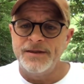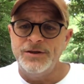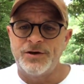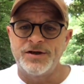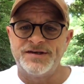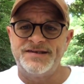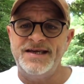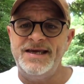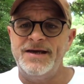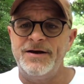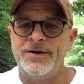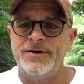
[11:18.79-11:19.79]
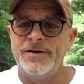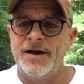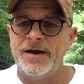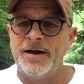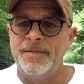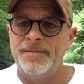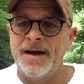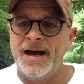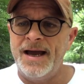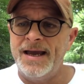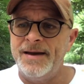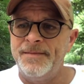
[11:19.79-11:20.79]
You can see here, um,
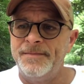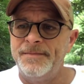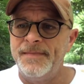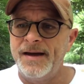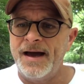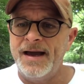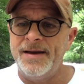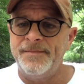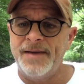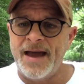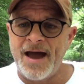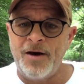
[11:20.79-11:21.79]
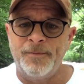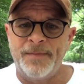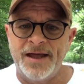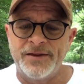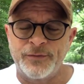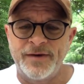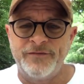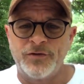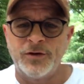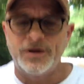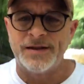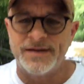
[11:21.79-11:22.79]
I am I am out by the river.
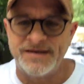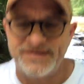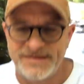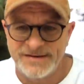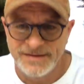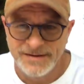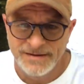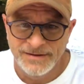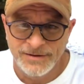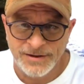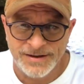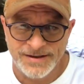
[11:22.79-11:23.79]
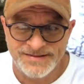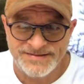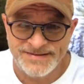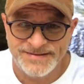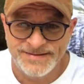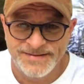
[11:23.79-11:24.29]
Look at this. Look at this.